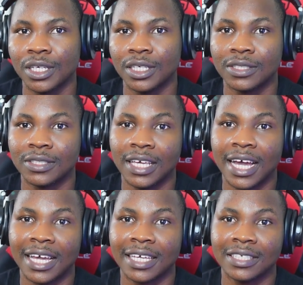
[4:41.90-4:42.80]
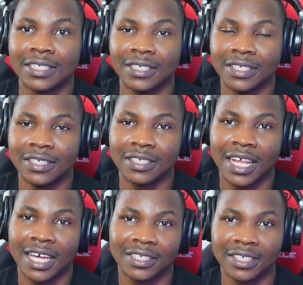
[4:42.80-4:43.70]

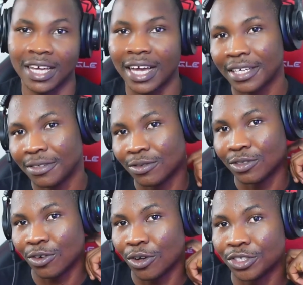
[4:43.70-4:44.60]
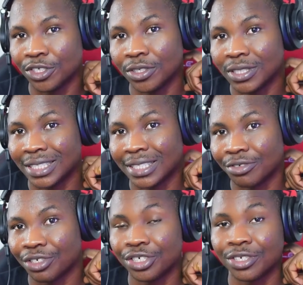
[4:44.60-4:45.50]
CD/CI, continuous
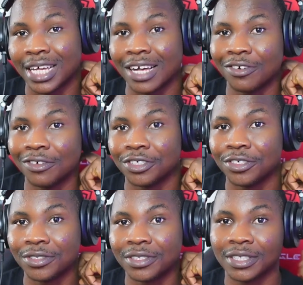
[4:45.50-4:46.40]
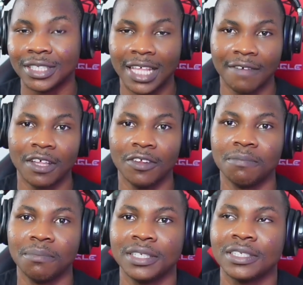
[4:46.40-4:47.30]
integration and continuous
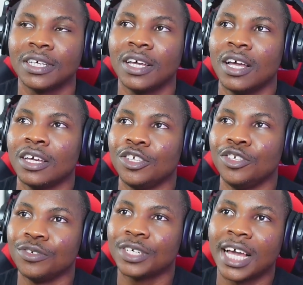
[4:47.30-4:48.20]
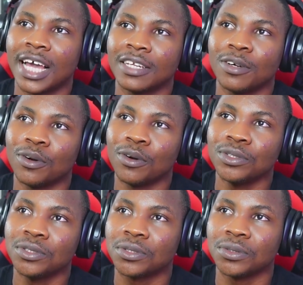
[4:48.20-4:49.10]
development, you can
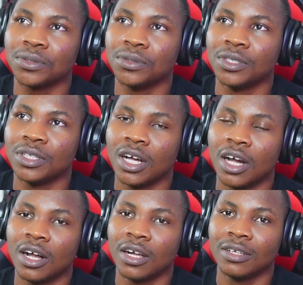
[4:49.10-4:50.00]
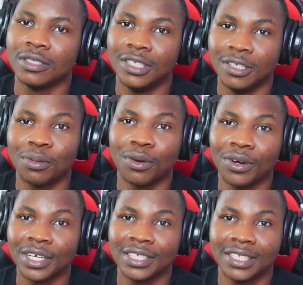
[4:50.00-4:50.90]
also
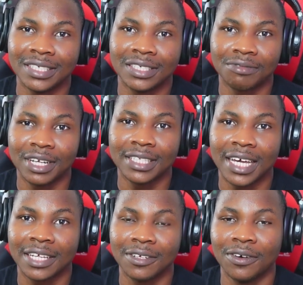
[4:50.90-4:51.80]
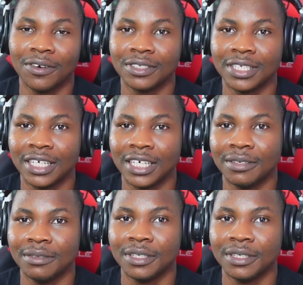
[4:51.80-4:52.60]
deploy this rented on a